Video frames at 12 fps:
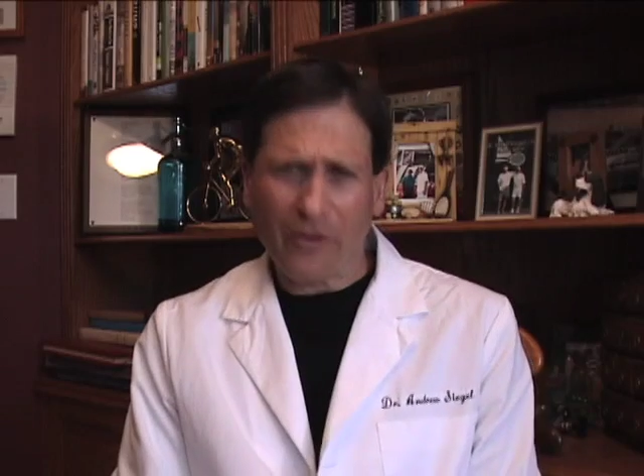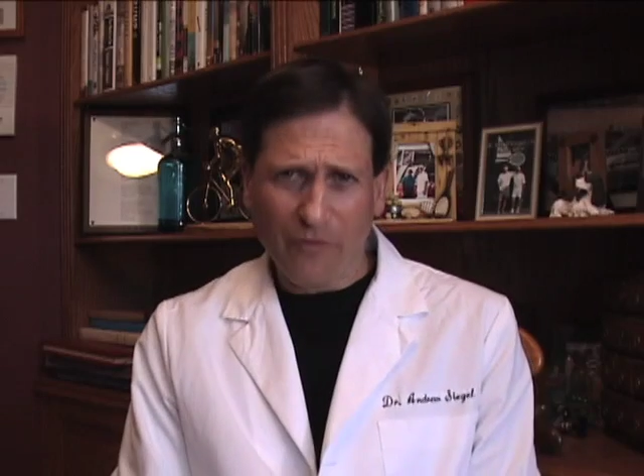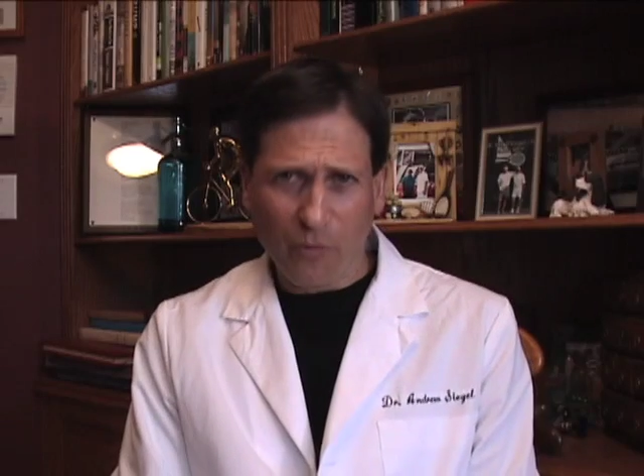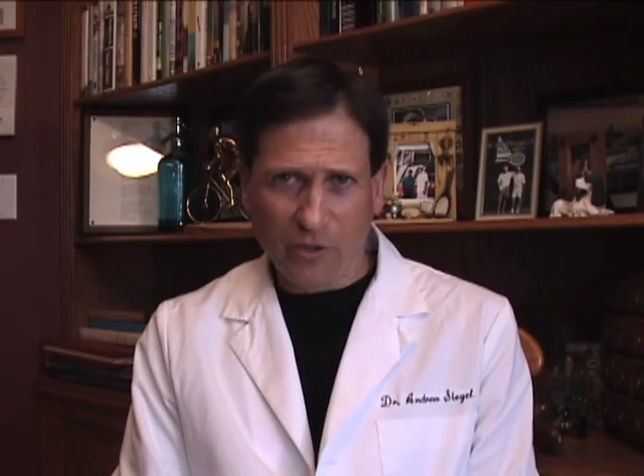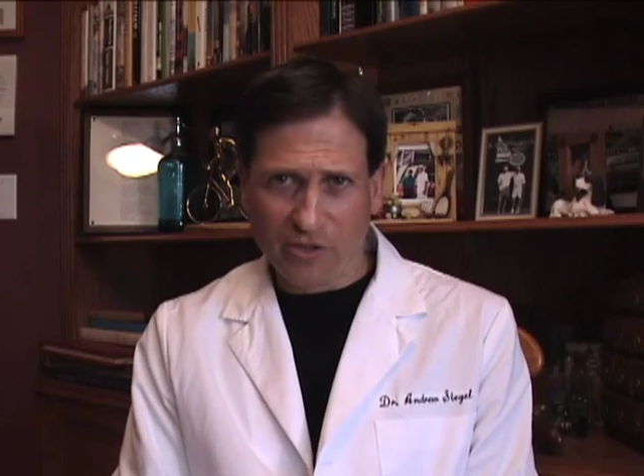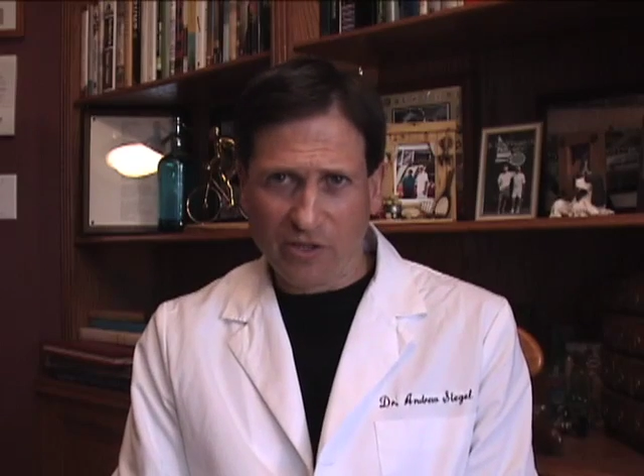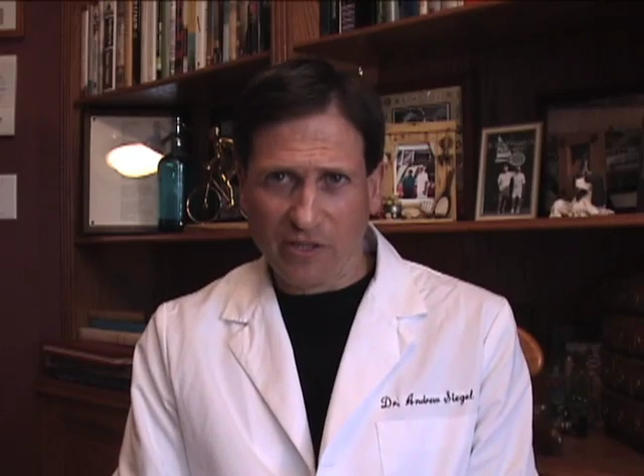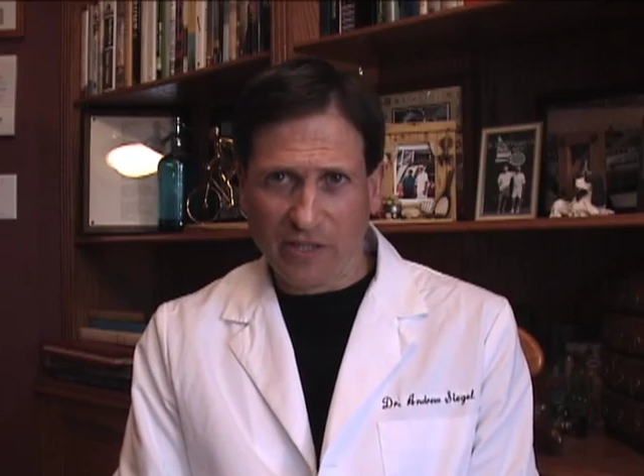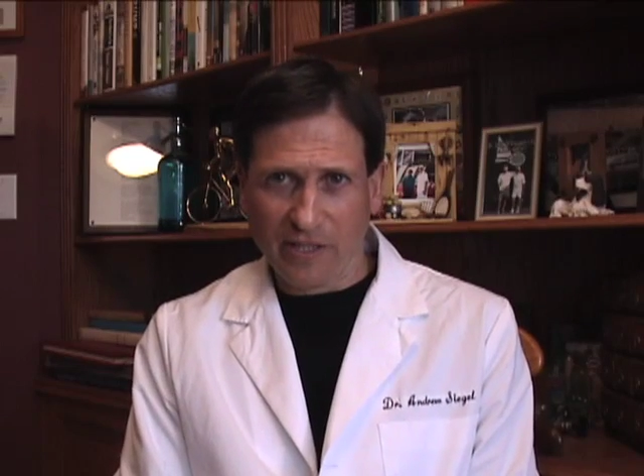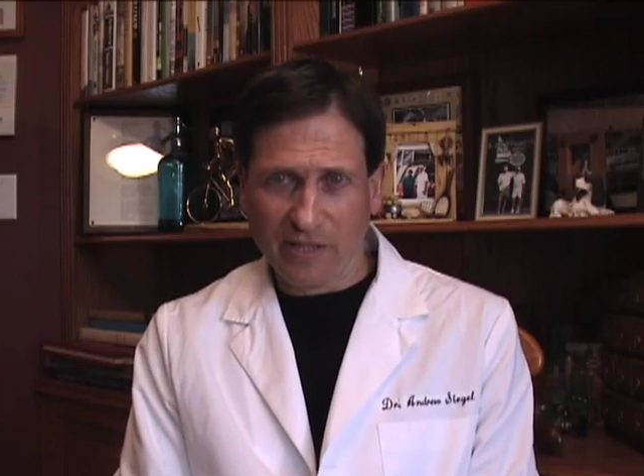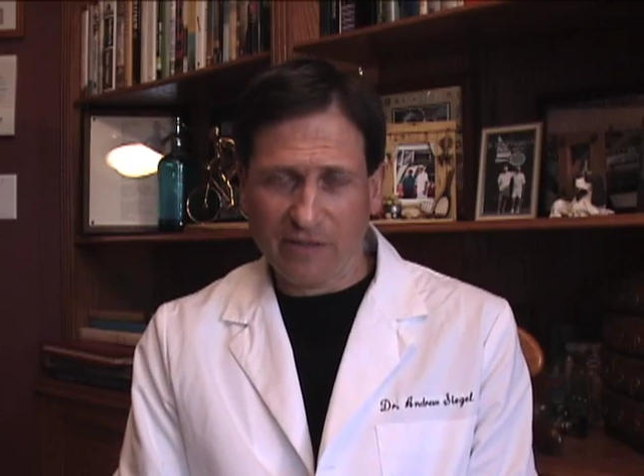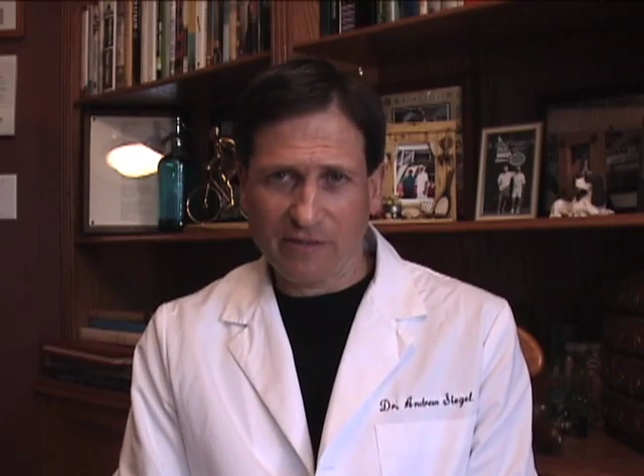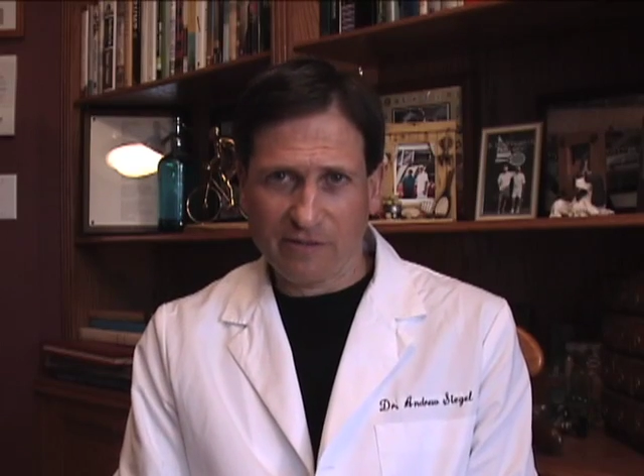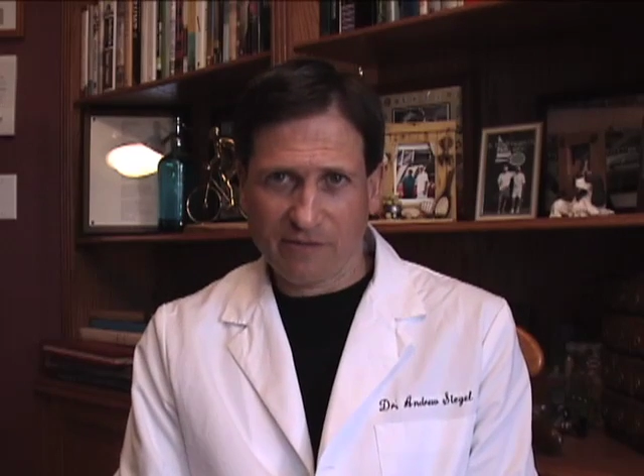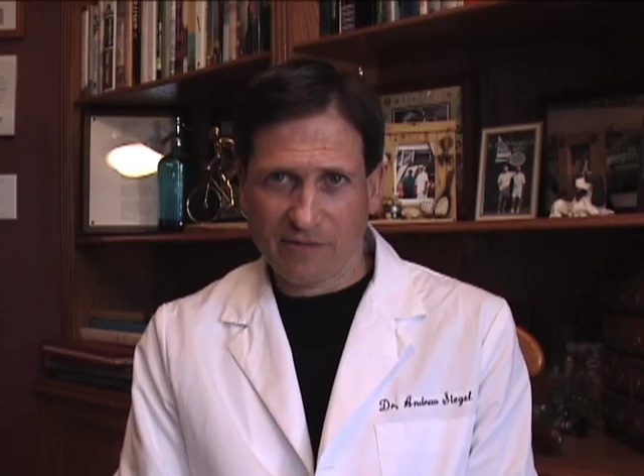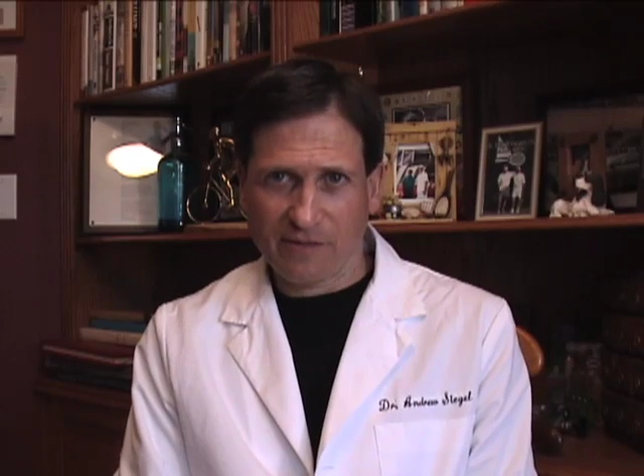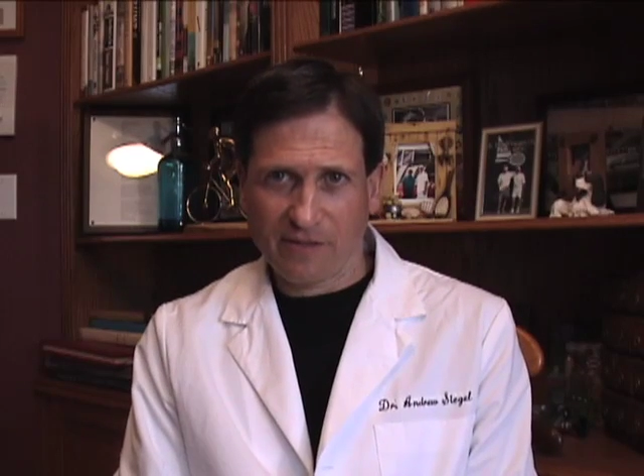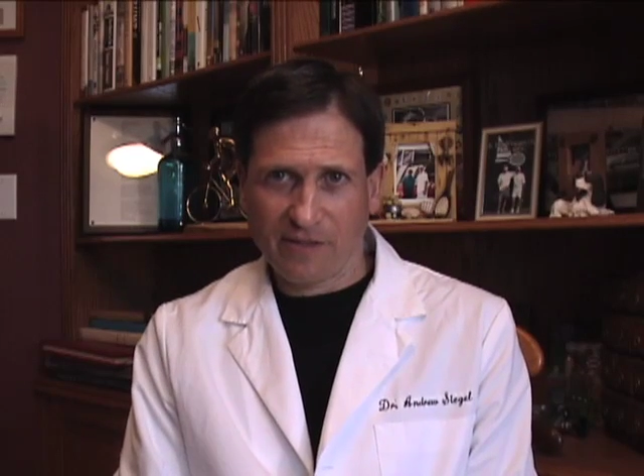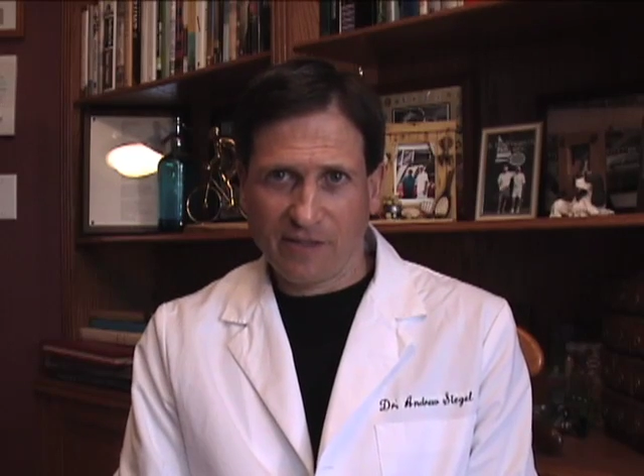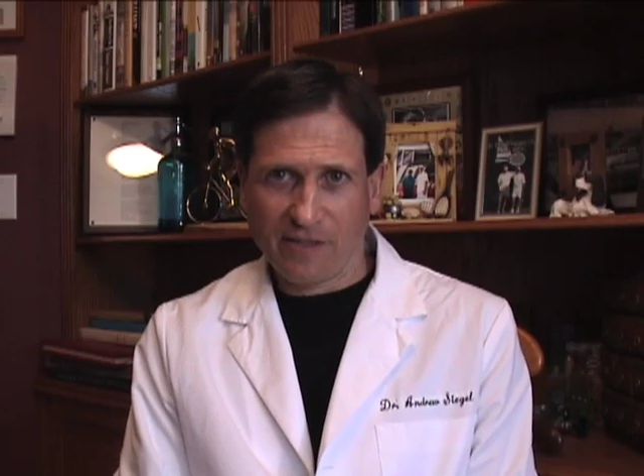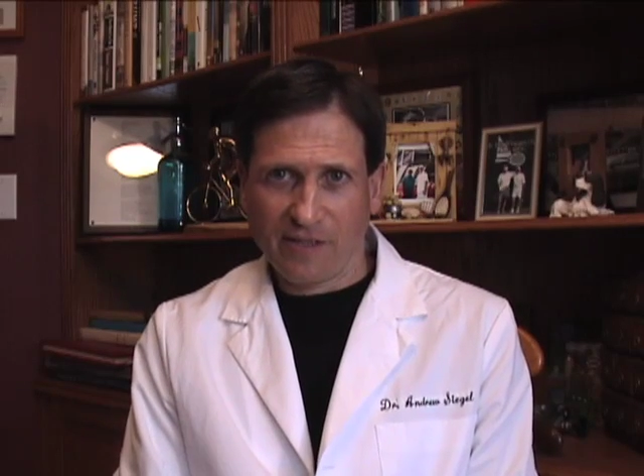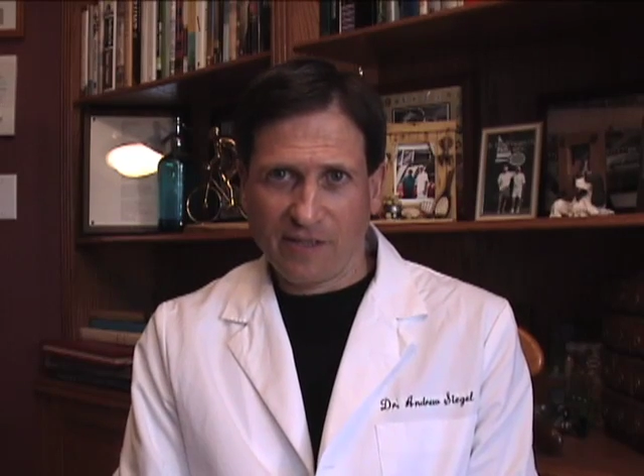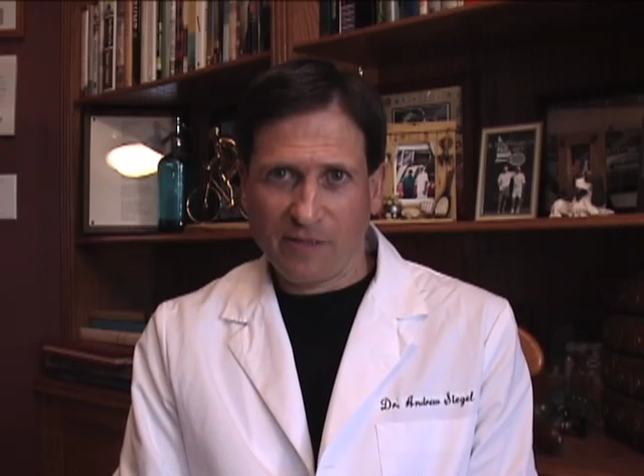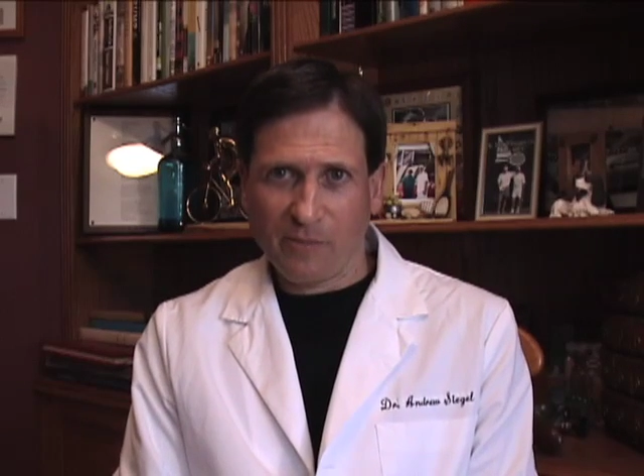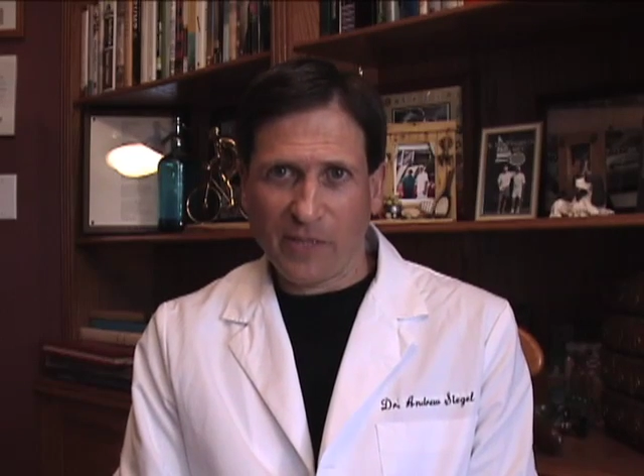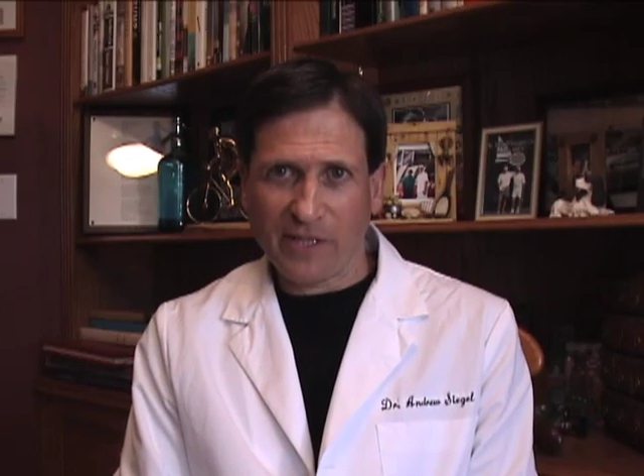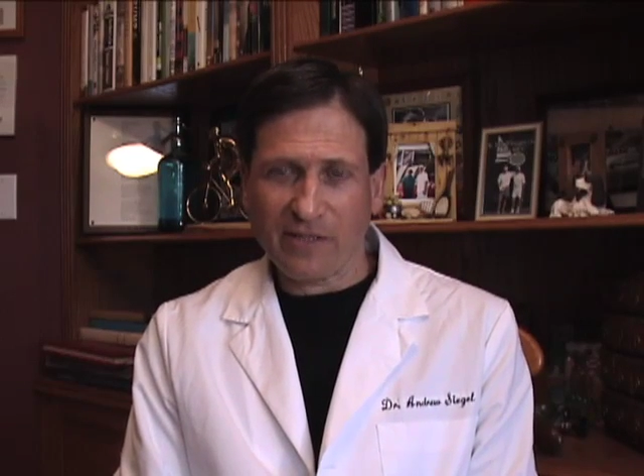Unfortunately, by